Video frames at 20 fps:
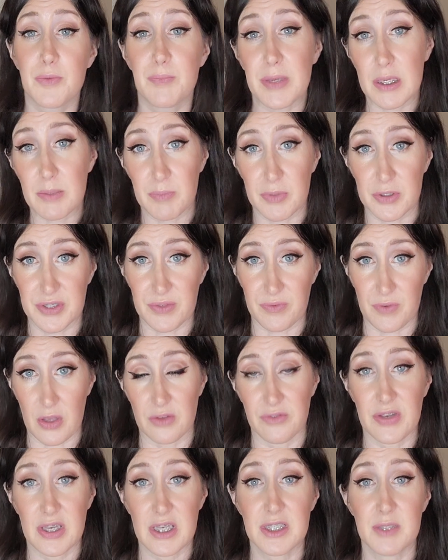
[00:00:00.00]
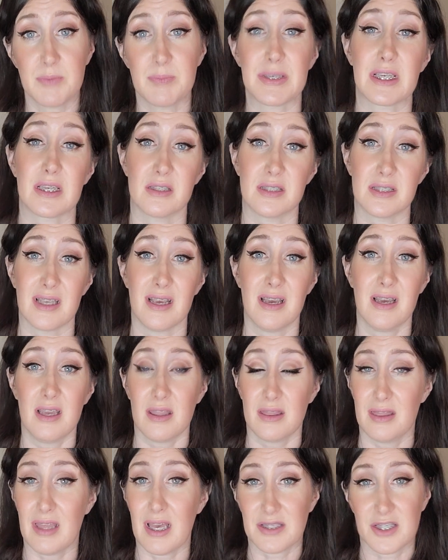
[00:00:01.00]
people's vulvas because
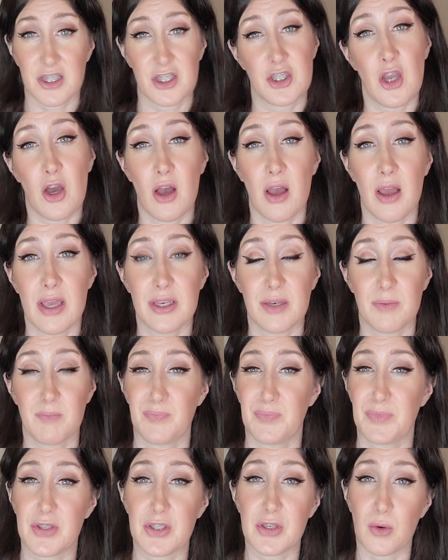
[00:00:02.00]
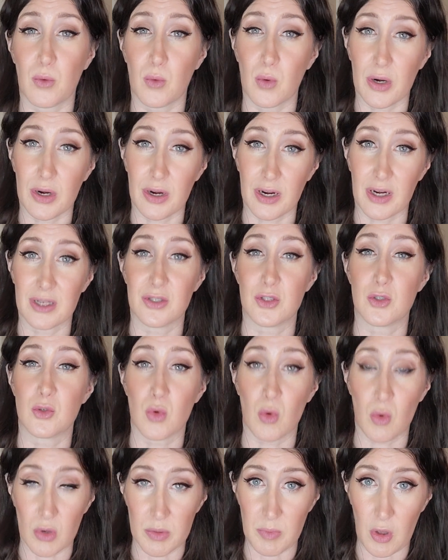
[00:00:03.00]
that's not your
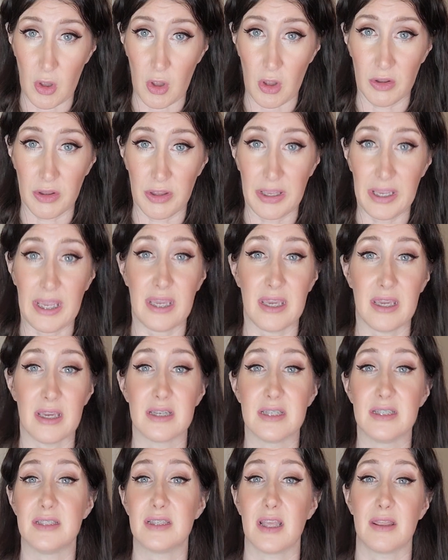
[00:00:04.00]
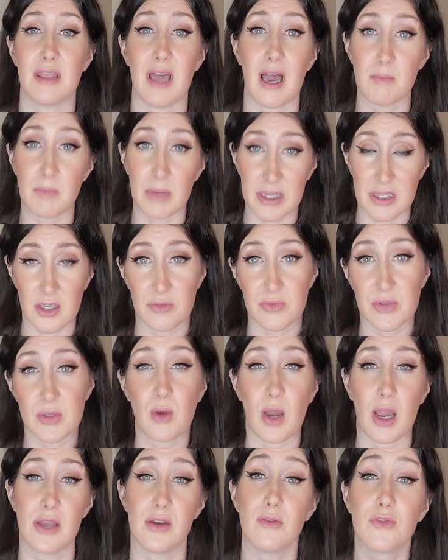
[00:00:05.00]
normal, and that might give you
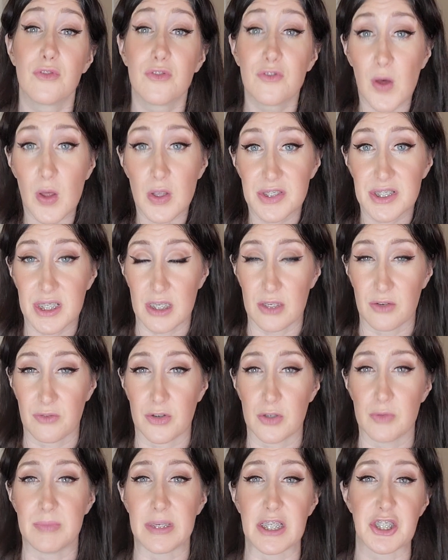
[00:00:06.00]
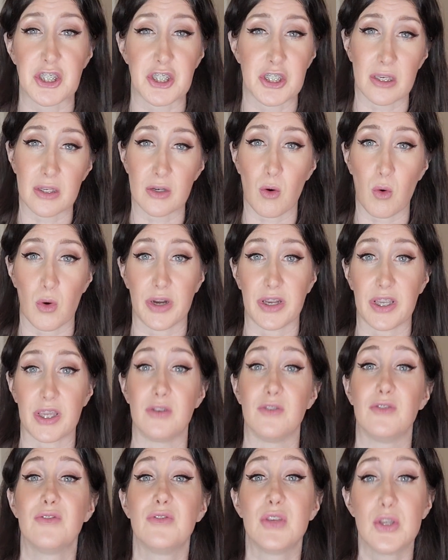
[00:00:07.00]
kind of false information or
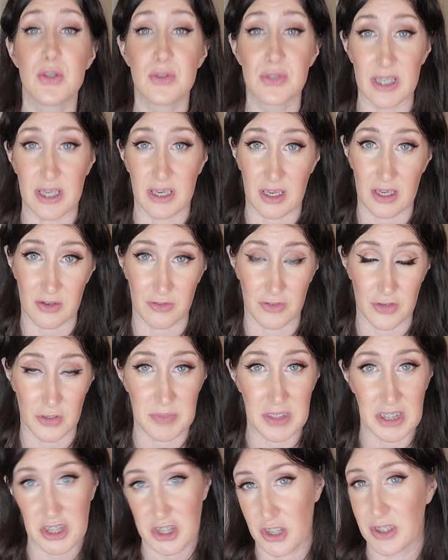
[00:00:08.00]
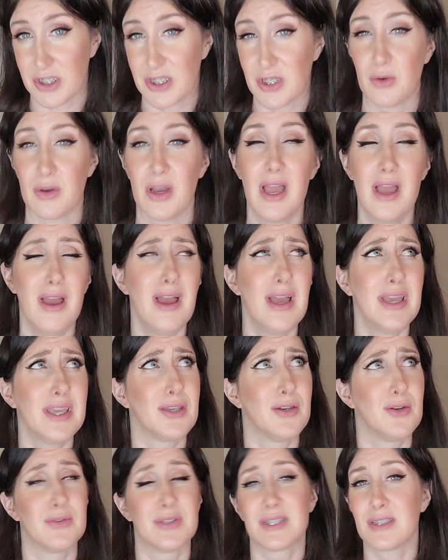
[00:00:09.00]
confusing information. So,
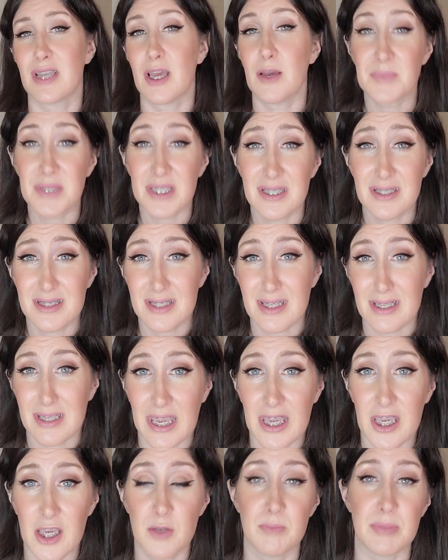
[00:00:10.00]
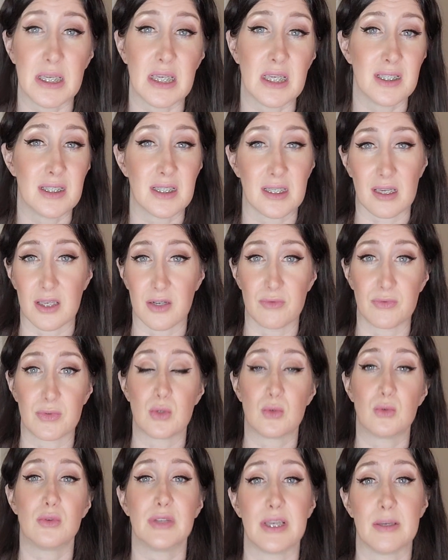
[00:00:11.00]
as tempting as it can be to kind of
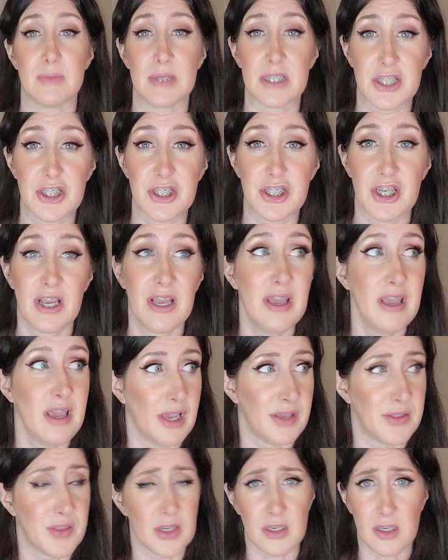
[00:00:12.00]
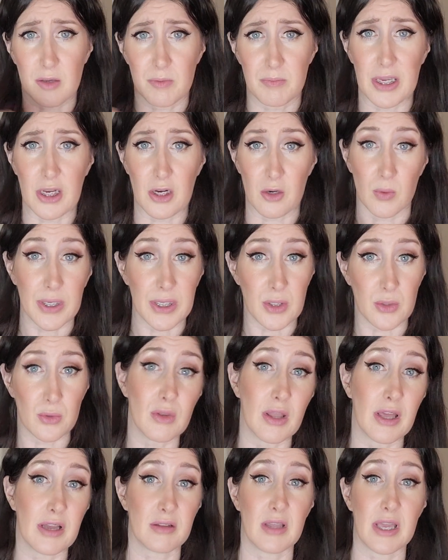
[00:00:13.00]
Google image and then compare what you
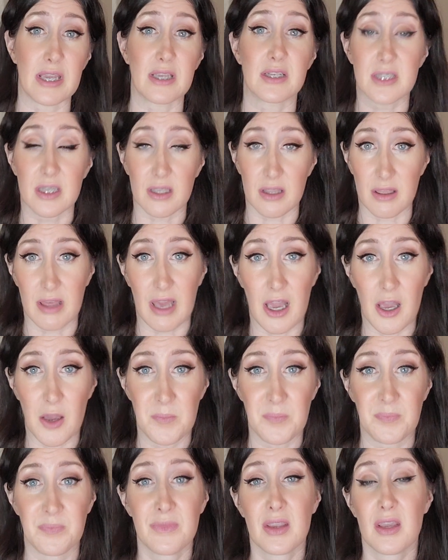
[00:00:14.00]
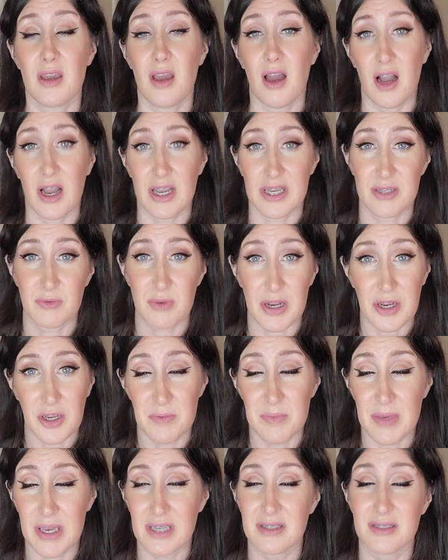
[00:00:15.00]
look like to them, I
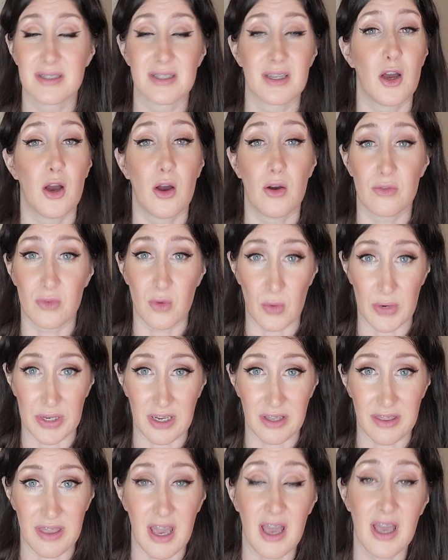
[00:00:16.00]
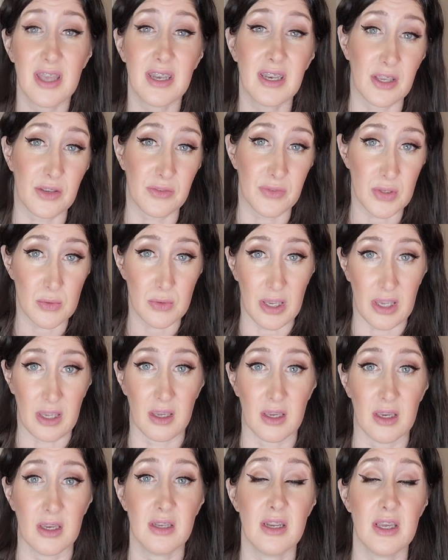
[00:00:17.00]
recommend avoiding that if you
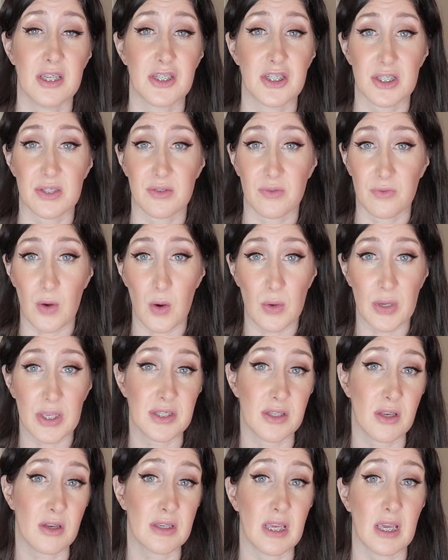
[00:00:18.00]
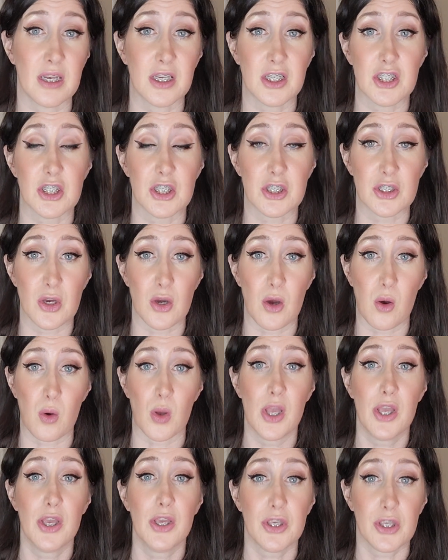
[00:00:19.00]
can and just focus on getting to know
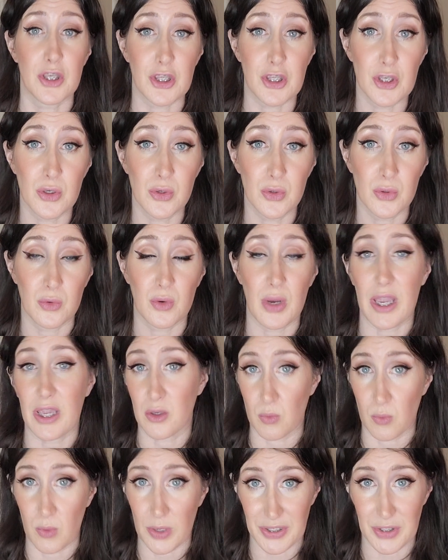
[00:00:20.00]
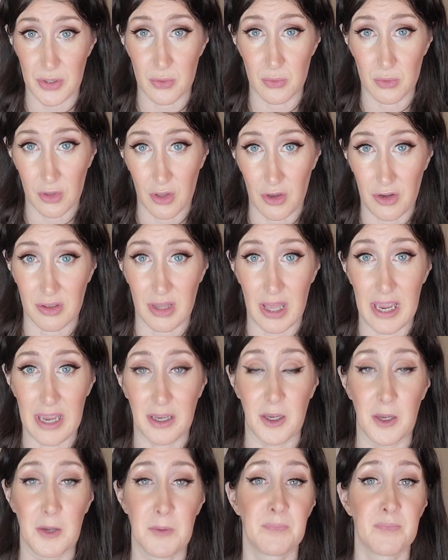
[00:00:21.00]
you and what you look
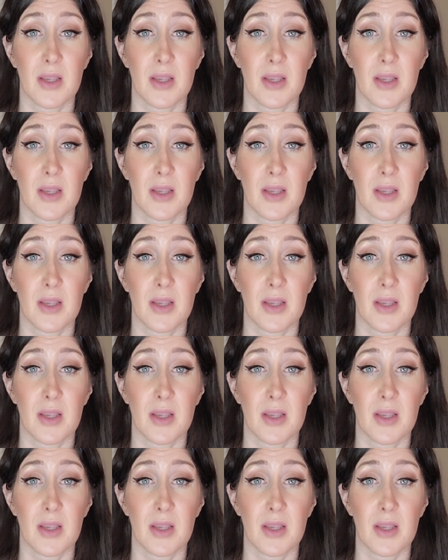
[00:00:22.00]
like.